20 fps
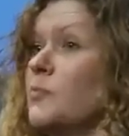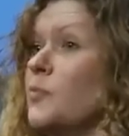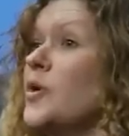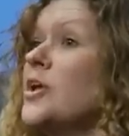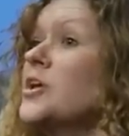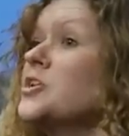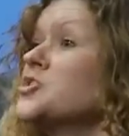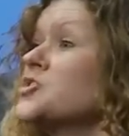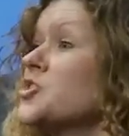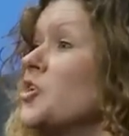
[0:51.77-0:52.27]

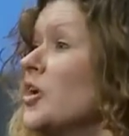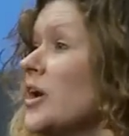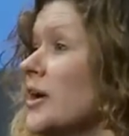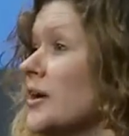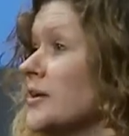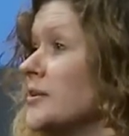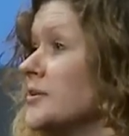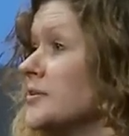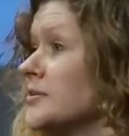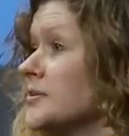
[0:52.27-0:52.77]
we enjoy
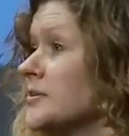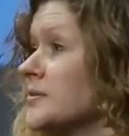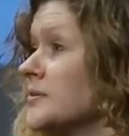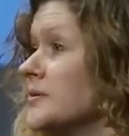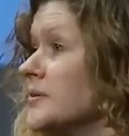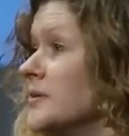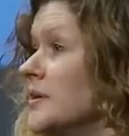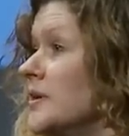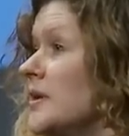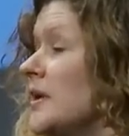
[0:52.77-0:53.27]
it.
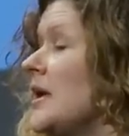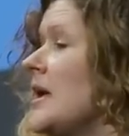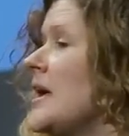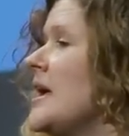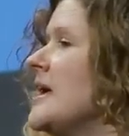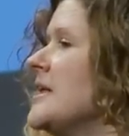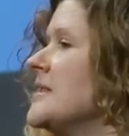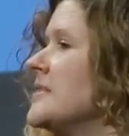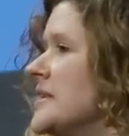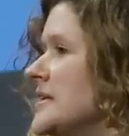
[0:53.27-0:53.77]

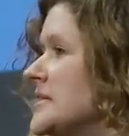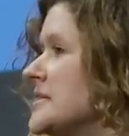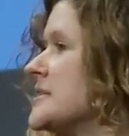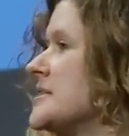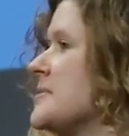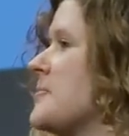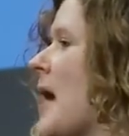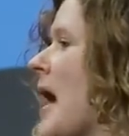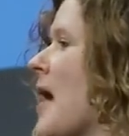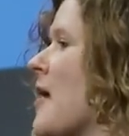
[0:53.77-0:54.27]
This
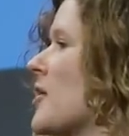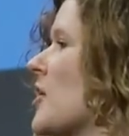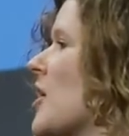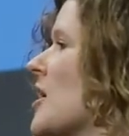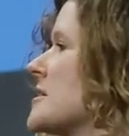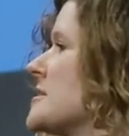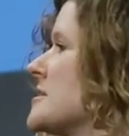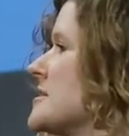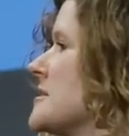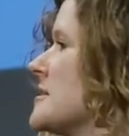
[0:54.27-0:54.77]
is a
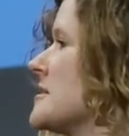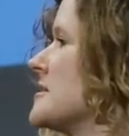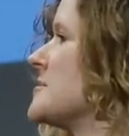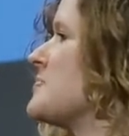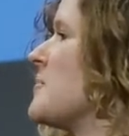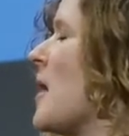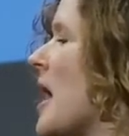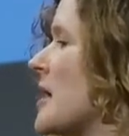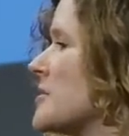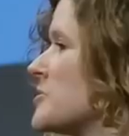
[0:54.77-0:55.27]
paradox that has
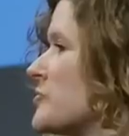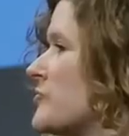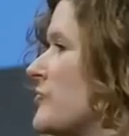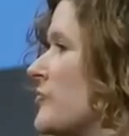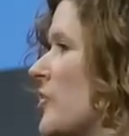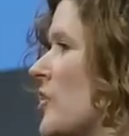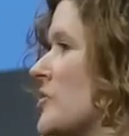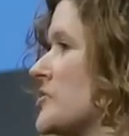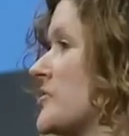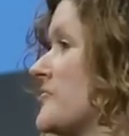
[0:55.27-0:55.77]
puzzled
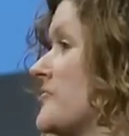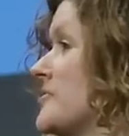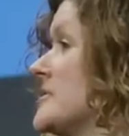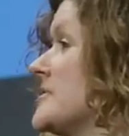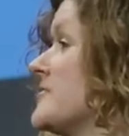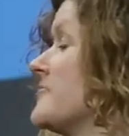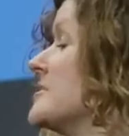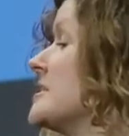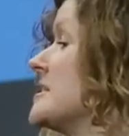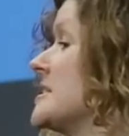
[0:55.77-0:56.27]

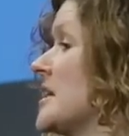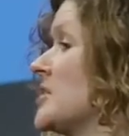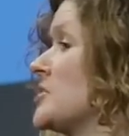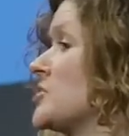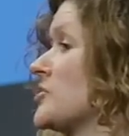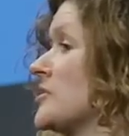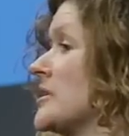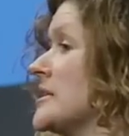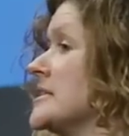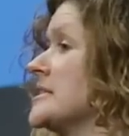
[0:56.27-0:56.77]
philosophers for
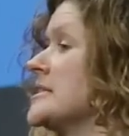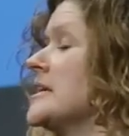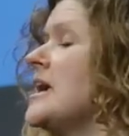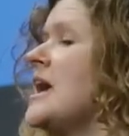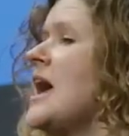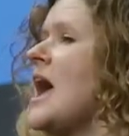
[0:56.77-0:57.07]
centuries.